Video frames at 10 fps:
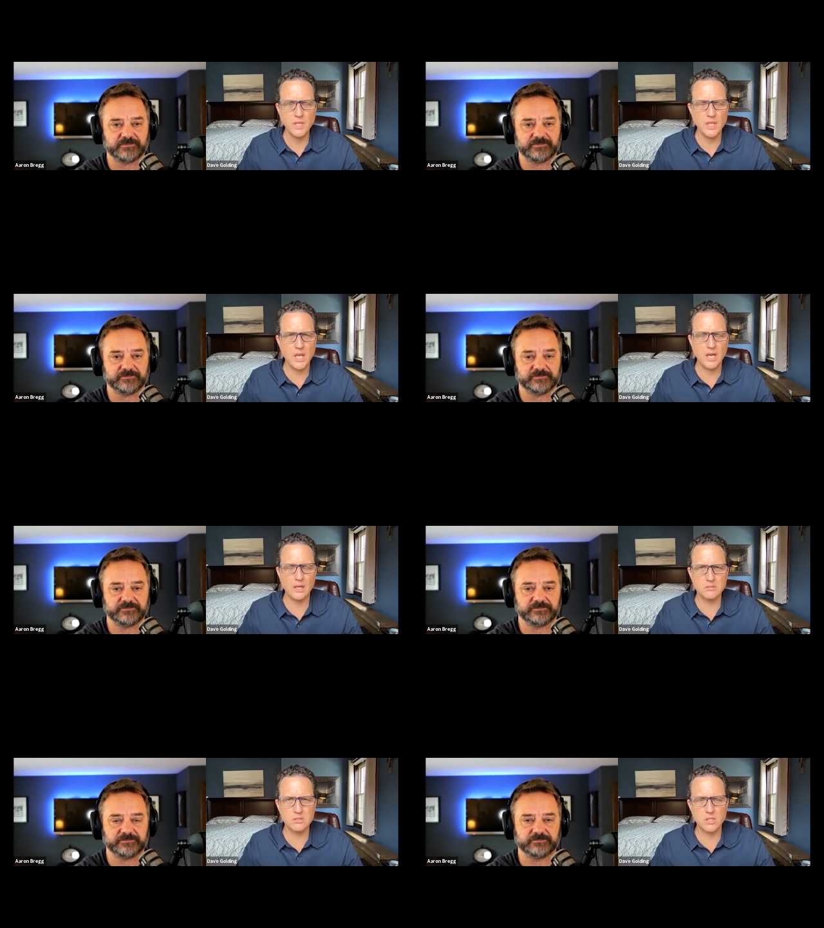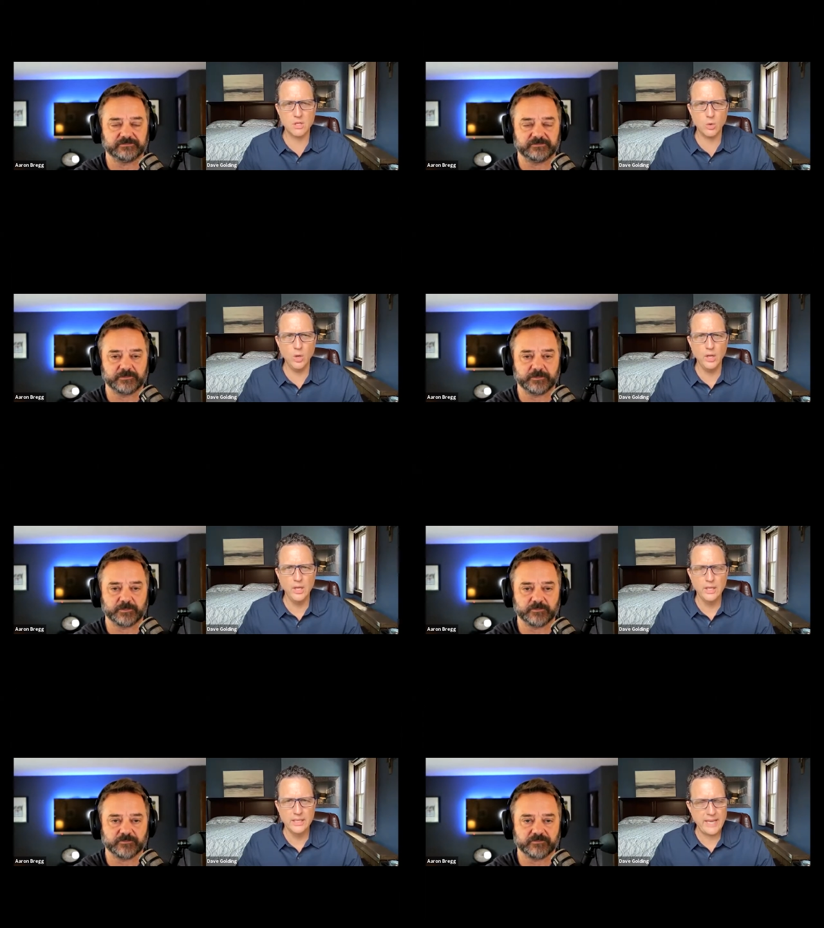Speaker 1: yeah so
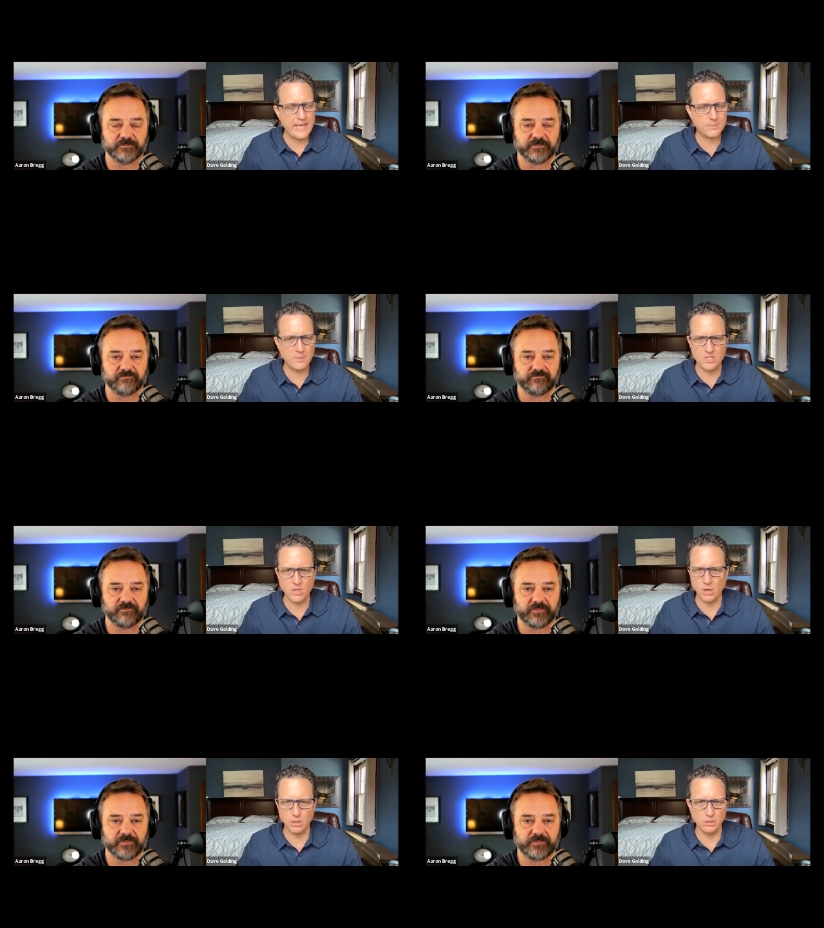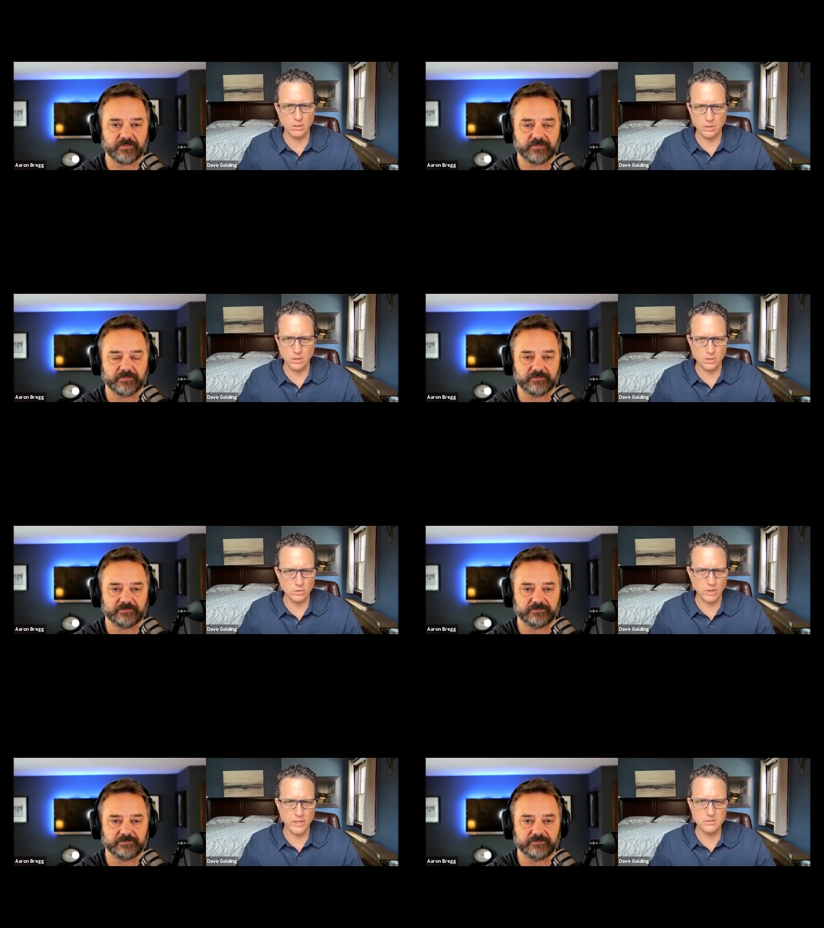casbys are a, a
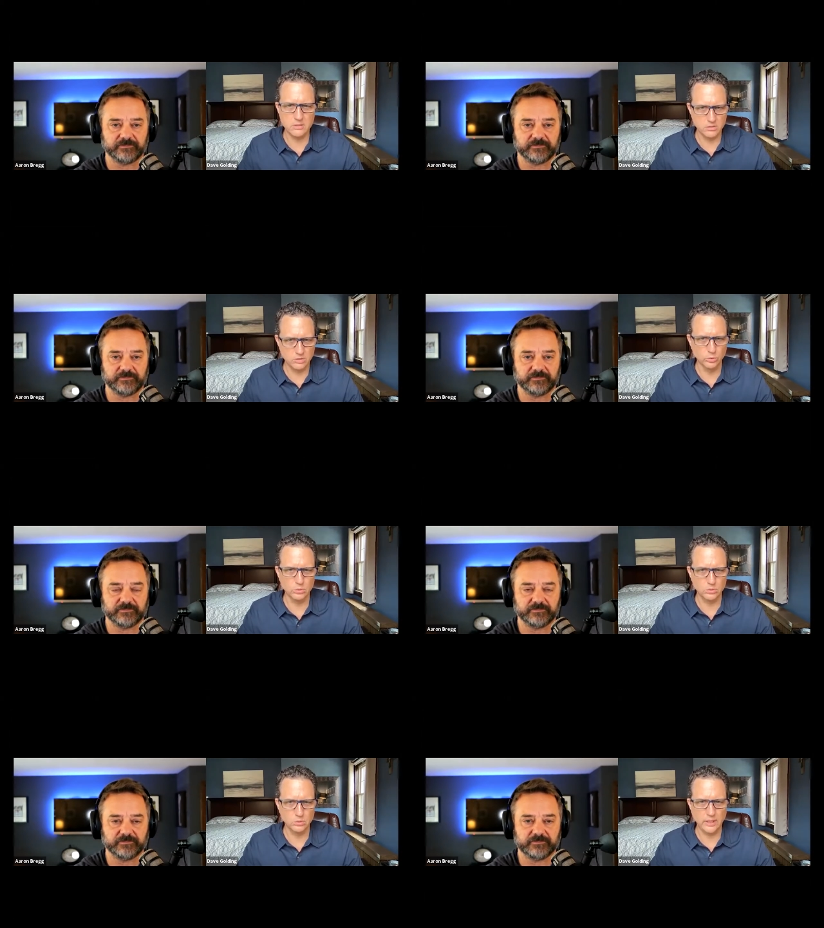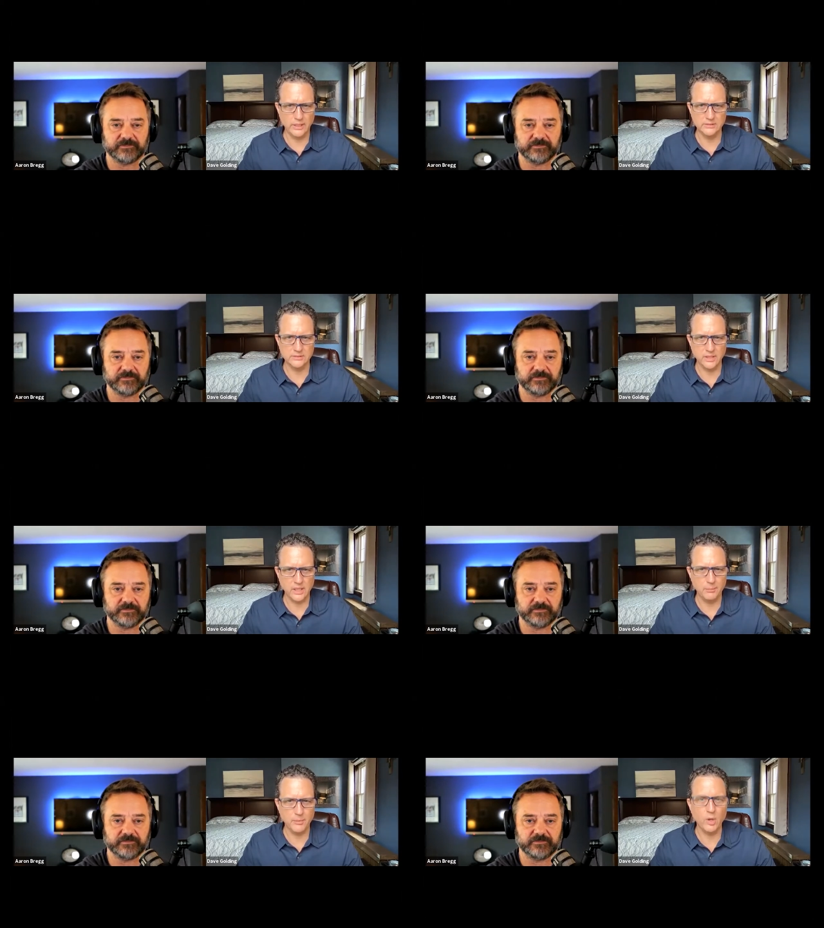great tool and
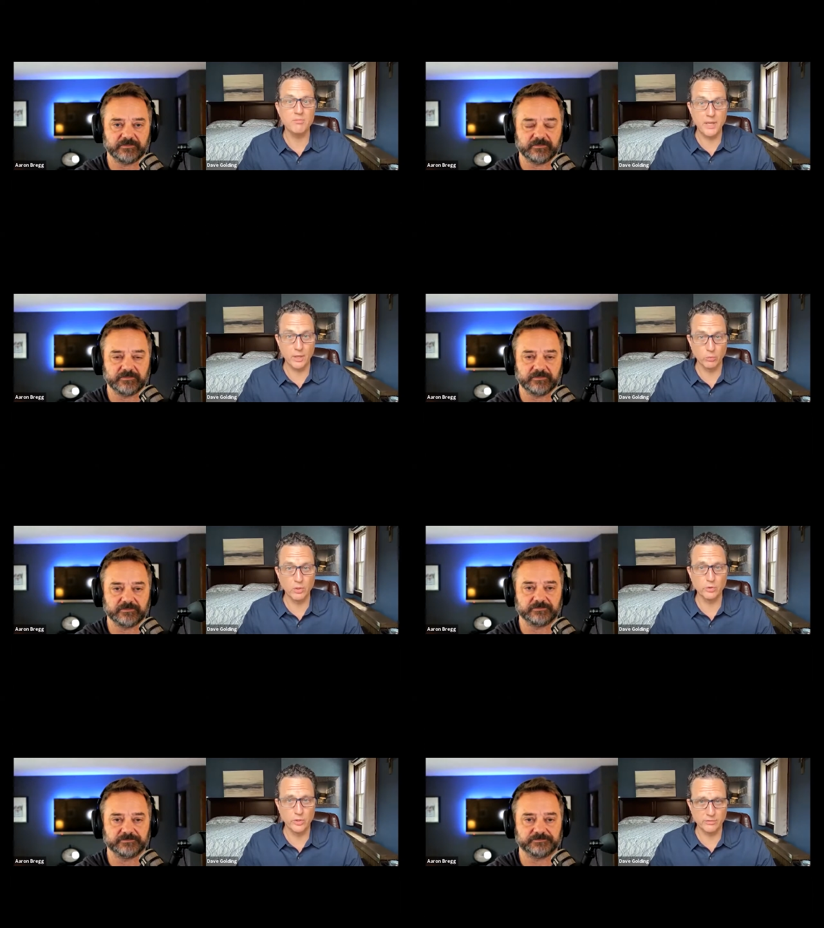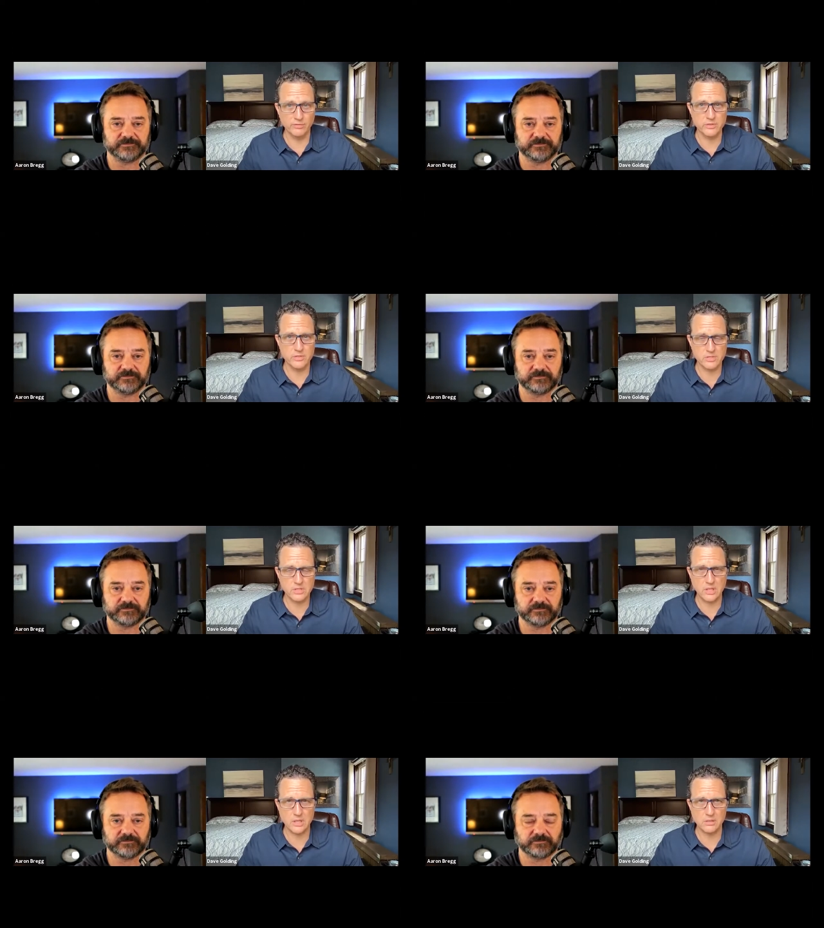um, you know i've made a real
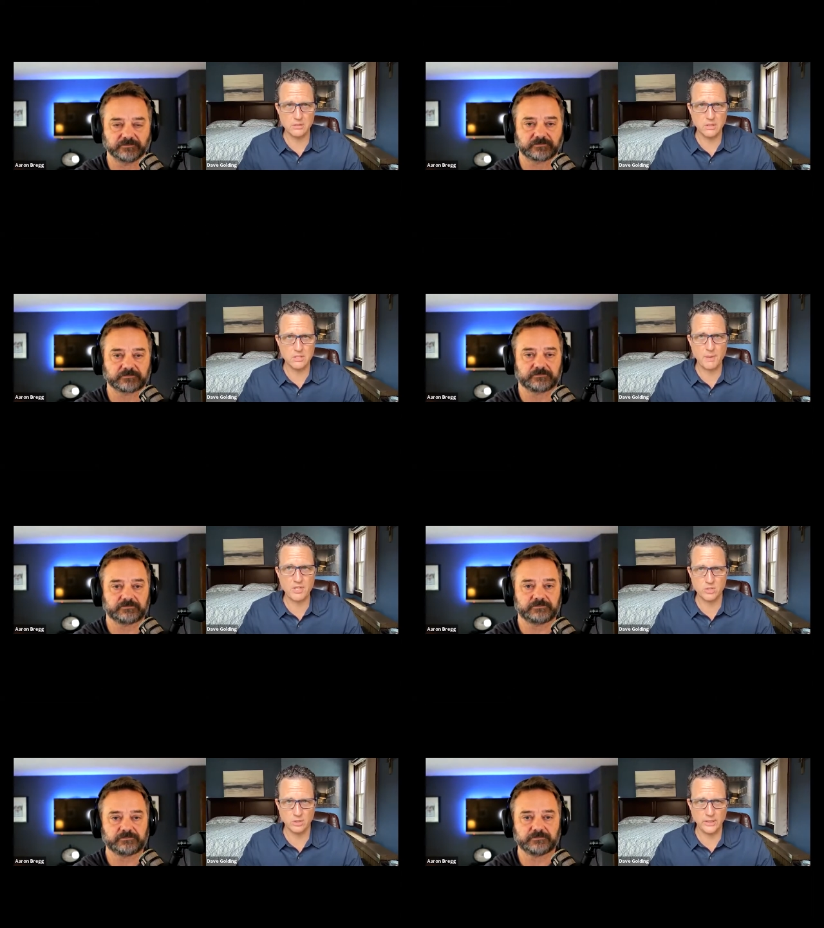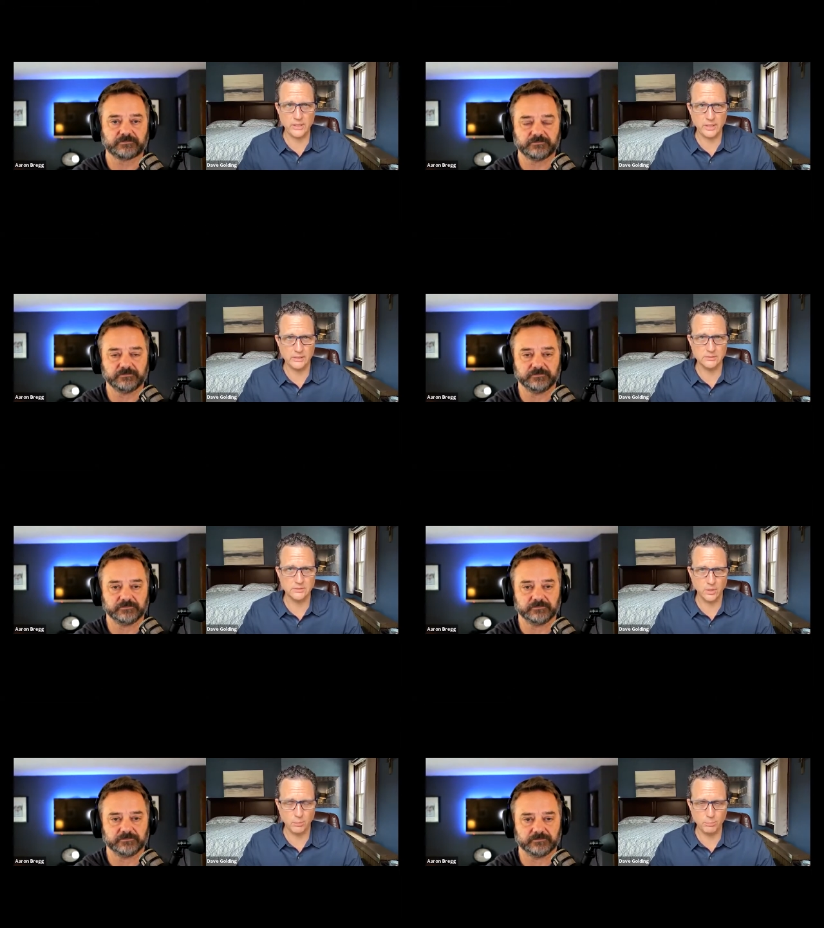difference uh, especially
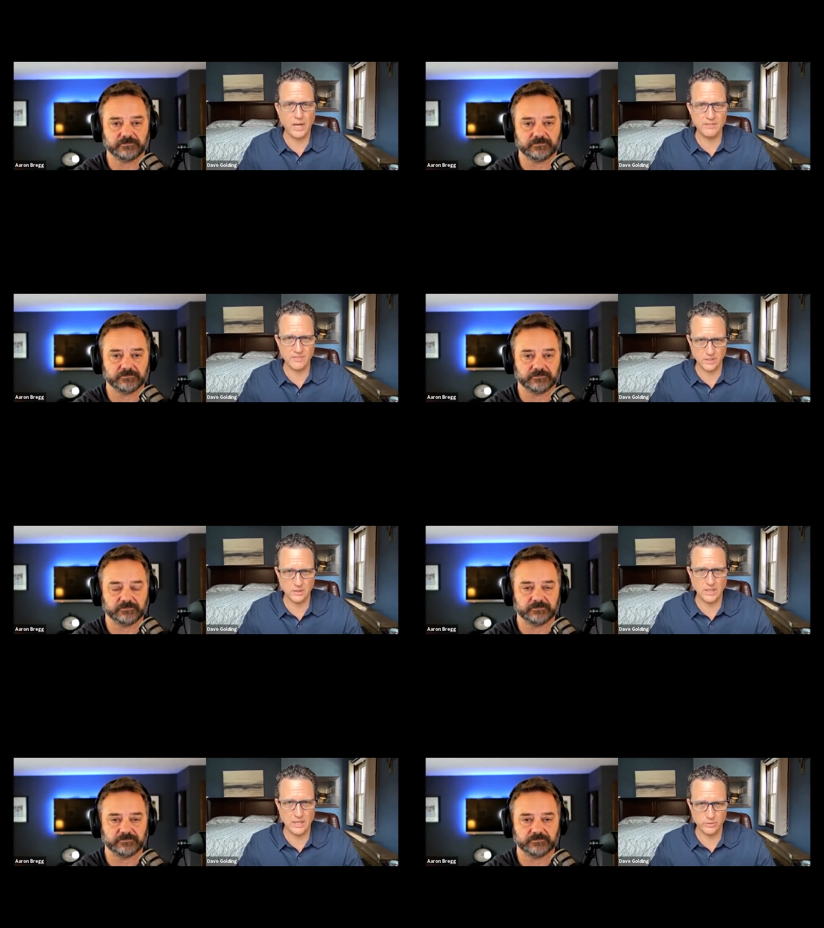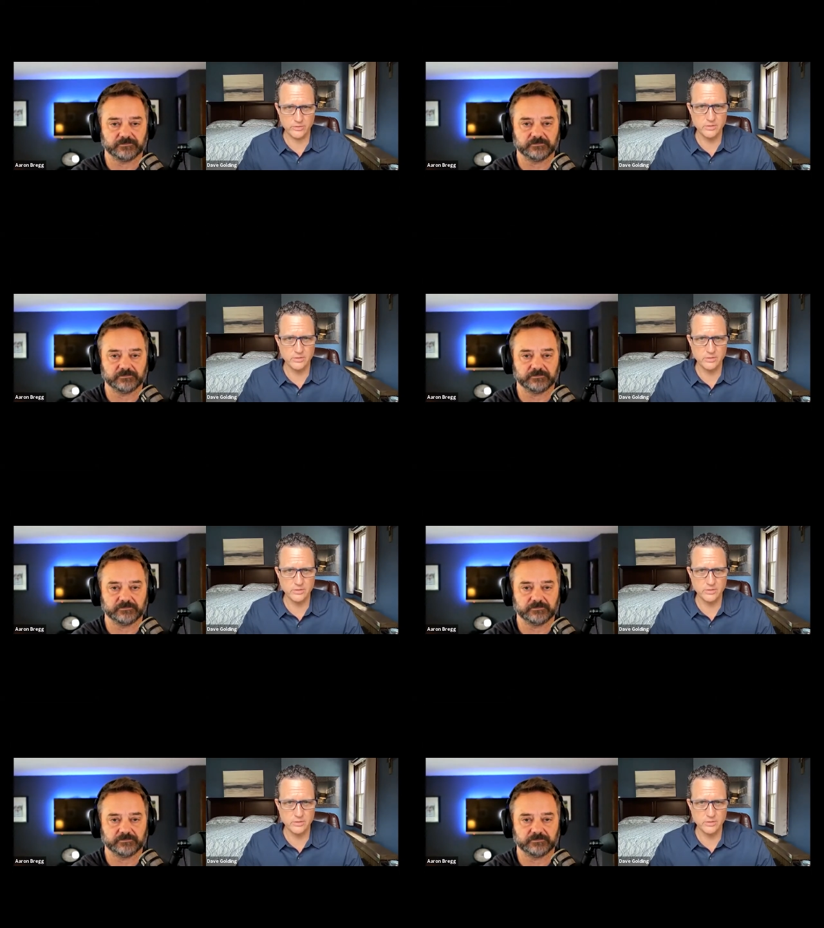in you know private cloud